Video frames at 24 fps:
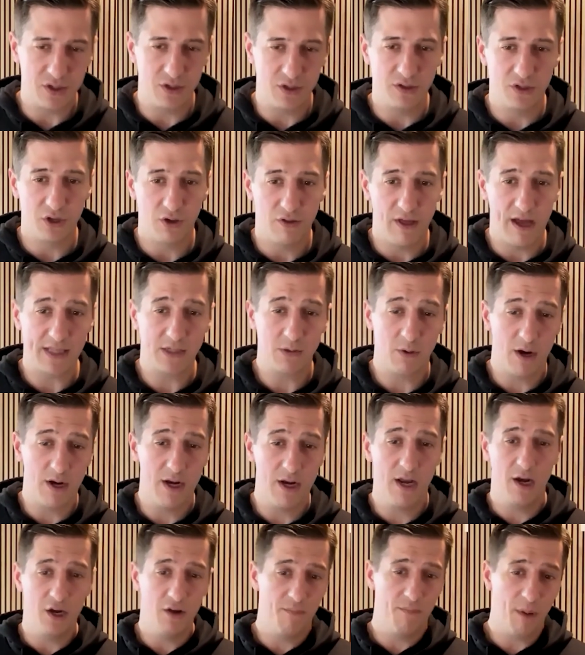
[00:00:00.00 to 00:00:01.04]
And so that's what I
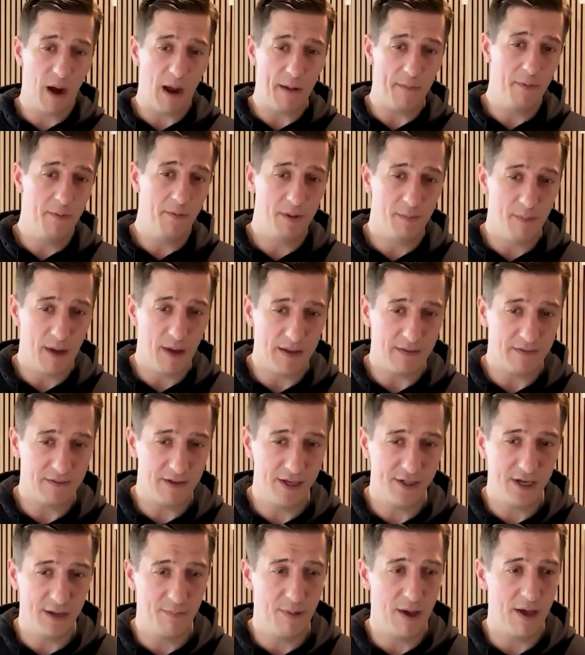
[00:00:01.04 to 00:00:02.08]
did. And you probably met
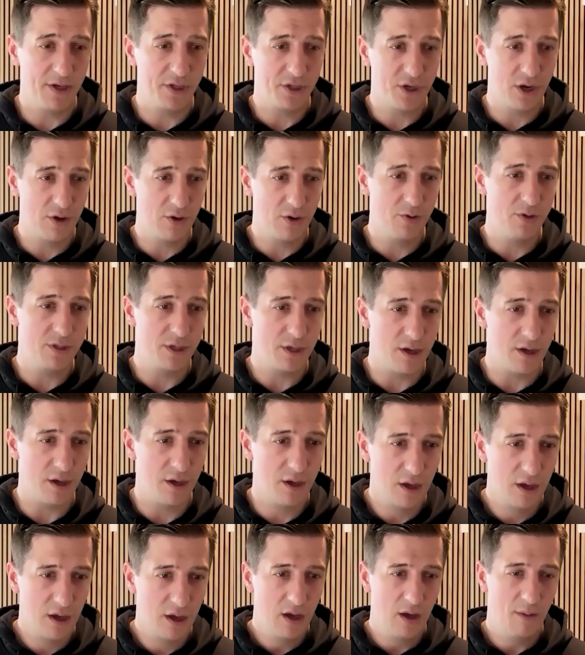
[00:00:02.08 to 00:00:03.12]
TJ Bedshow, who's a
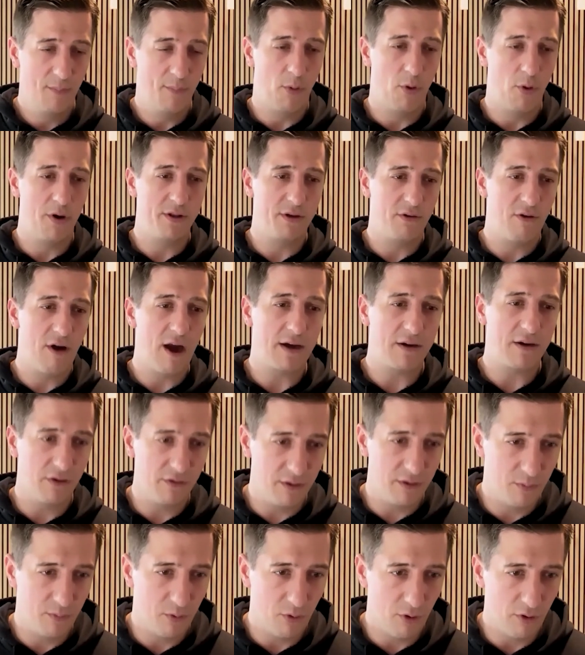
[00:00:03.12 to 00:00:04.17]
board director in
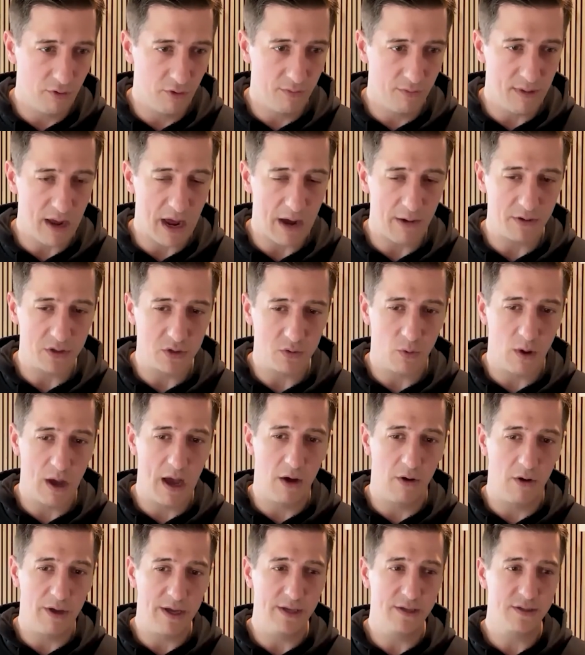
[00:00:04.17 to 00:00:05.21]
the boardroom now as
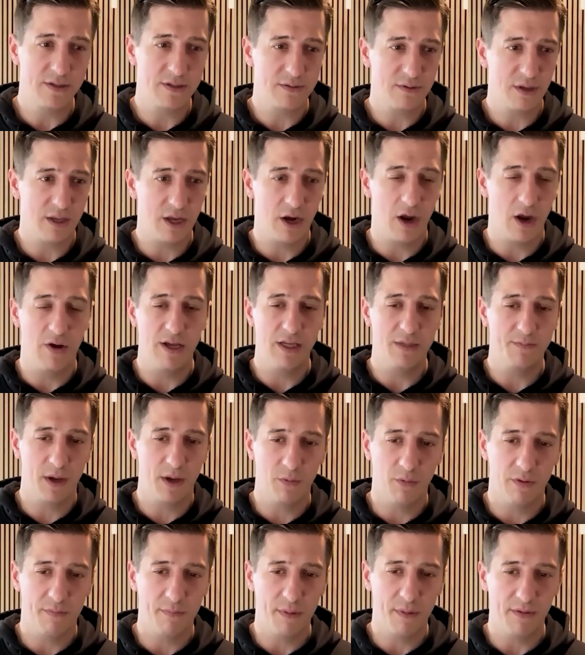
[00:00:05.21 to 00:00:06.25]
well. He's
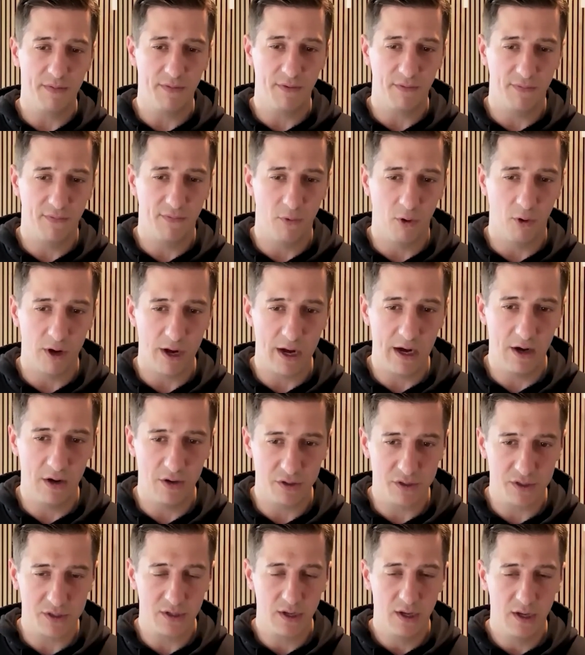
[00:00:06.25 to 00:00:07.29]
been with me for 4
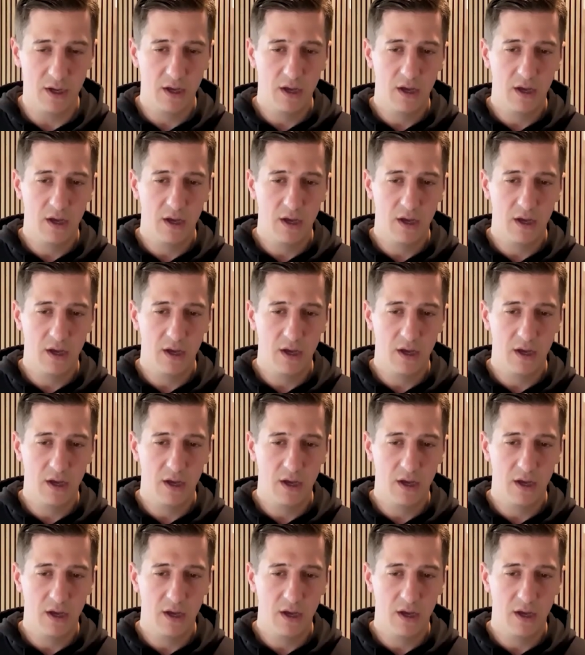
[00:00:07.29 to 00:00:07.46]
years.